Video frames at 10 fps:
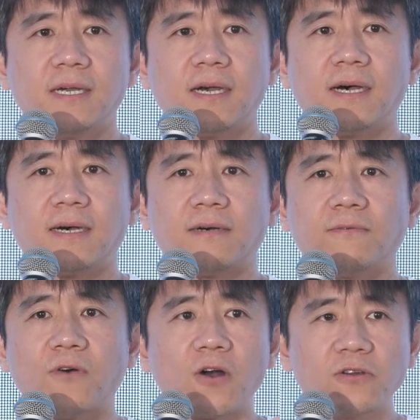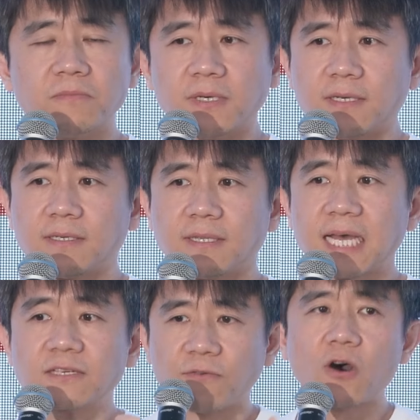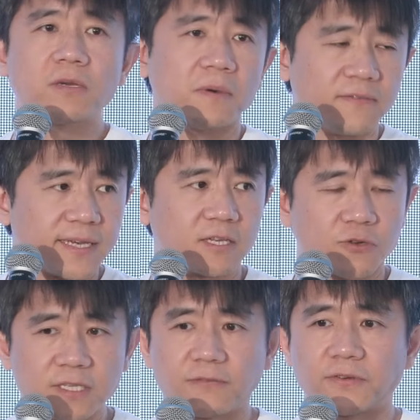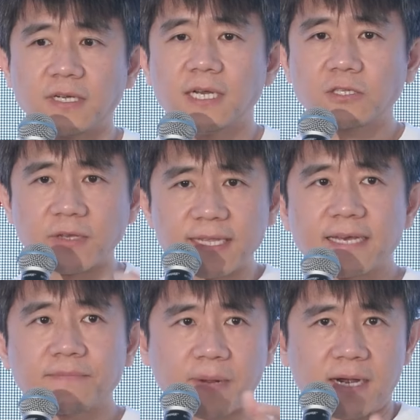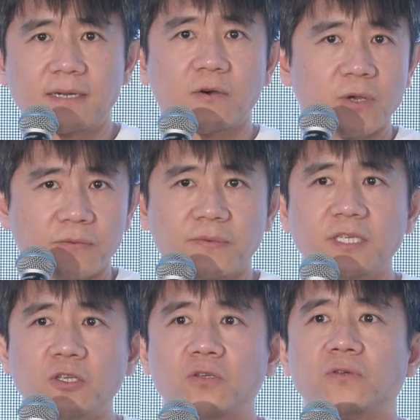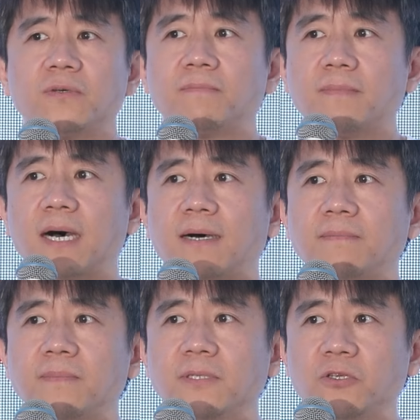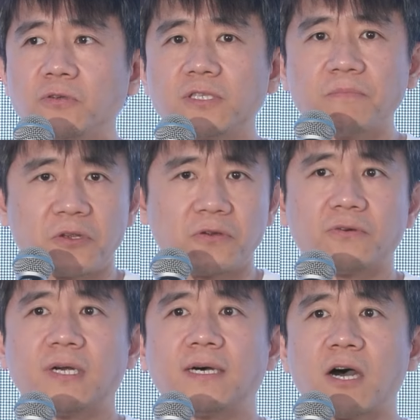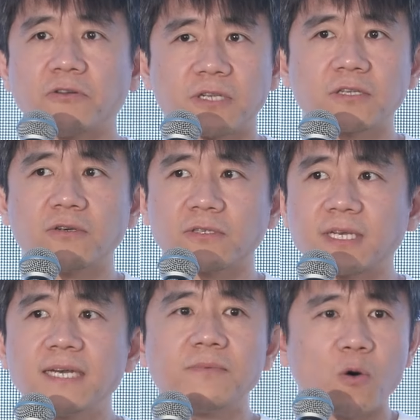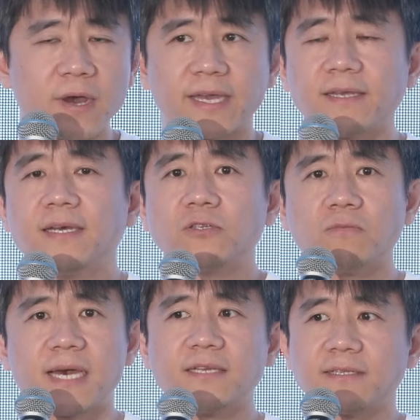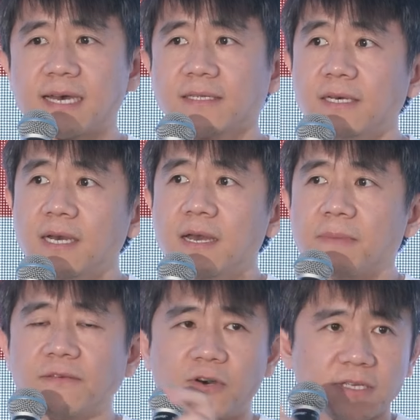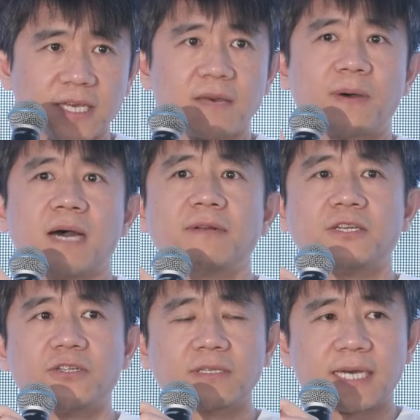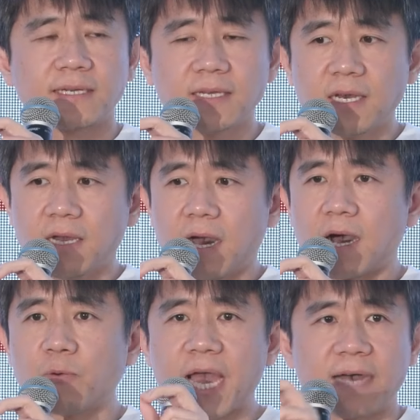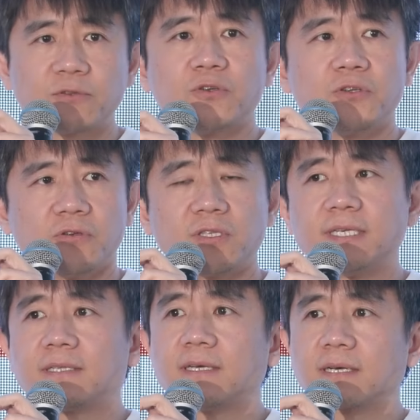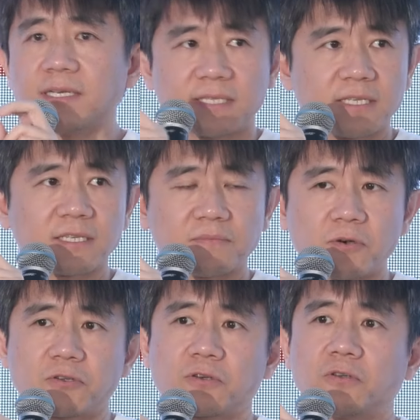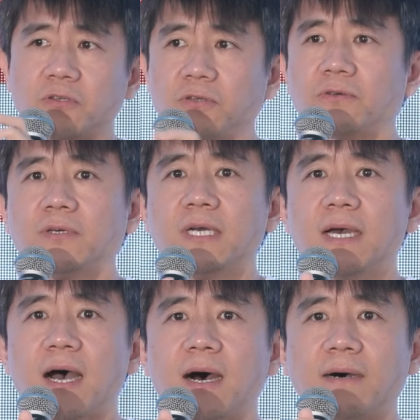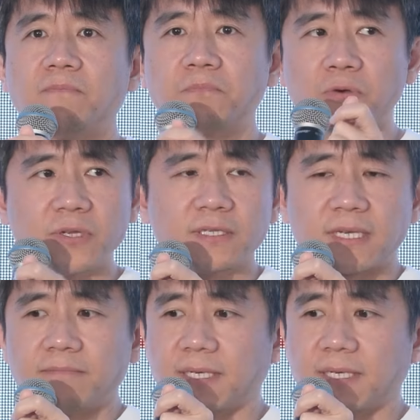large volume of data transfer. So in that part, we need to use the pure horizontal scalable way to manage that. But for the data publishing side, we have to use this consensus protocol to bring some